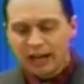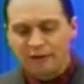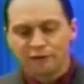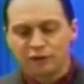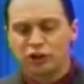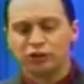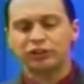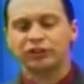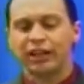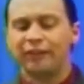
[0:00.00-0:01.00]
If
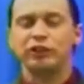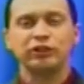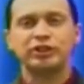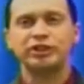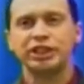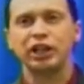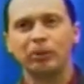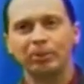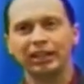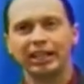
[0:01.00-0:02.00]
you
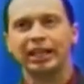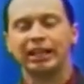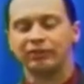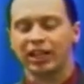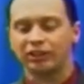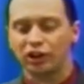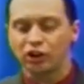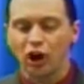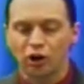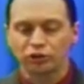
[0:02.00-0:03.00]
still believe that the
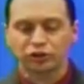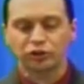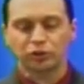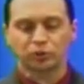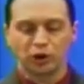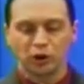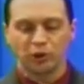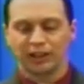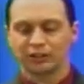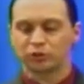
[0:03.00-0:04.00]
coastal
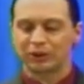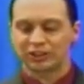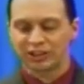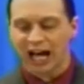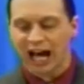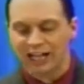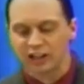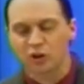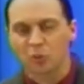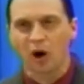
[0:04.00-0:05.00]
ruins which lie
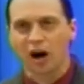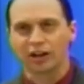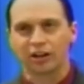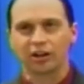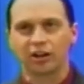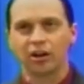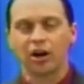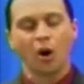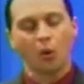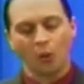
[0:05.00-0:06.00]
underwater
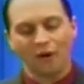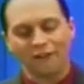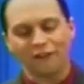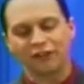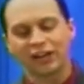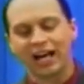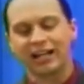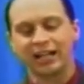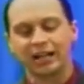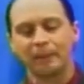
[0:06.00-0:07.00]
were
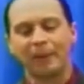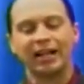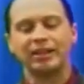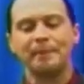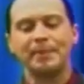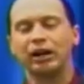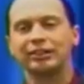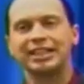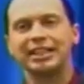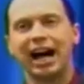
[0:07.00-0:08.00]
flooded by the
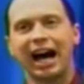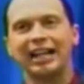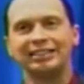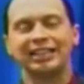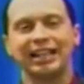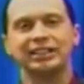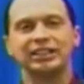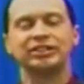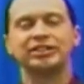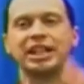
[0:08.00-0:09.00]
melting ice
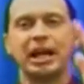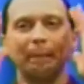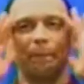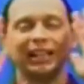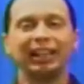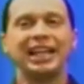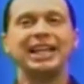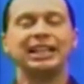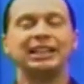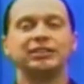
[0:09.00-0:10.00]
ages, then
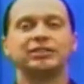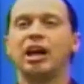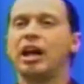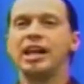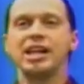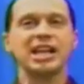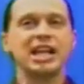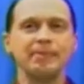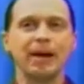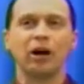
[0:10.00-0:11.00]
please
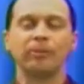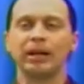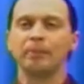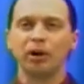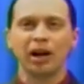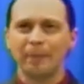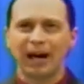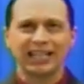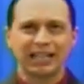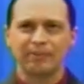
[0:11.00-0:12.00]
email me. Put up
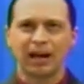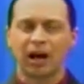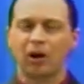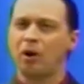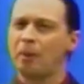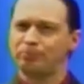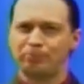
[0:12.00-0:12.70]
my email.